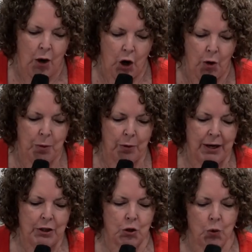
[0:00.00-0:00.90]

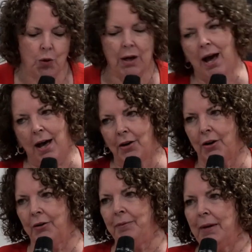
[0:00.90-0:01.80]

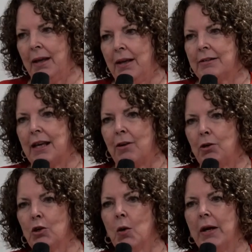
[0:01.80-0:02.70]
Huperentunkano. Say it
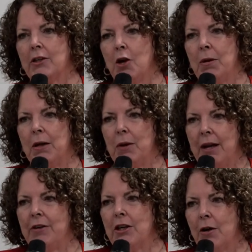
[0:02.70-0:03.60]
real quick. Nobody would
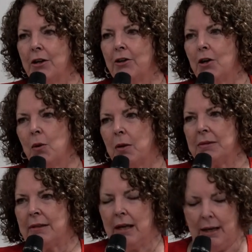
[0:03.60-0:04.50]
ever know. I don't know what I'm
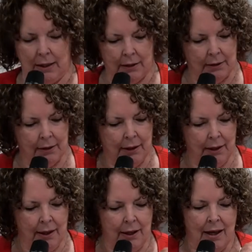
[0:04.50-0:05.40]
saying.
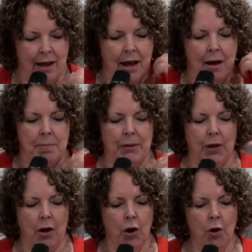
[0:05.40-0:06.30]
But
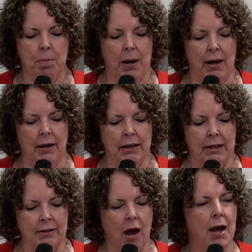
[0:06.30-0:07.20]
the hooper
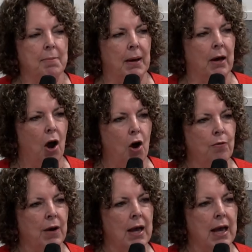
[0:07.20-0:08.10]
is hyper,
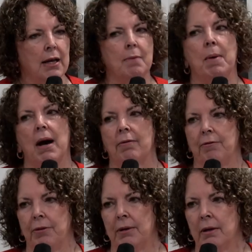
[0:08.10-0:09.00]
over and
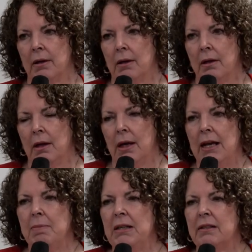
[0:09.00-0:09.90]
above.
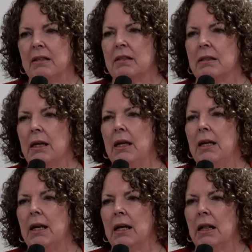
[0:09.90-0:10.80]
It means
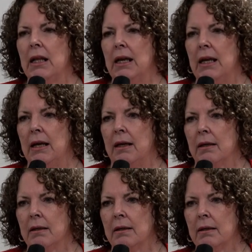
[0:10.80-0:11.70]
exceedingly.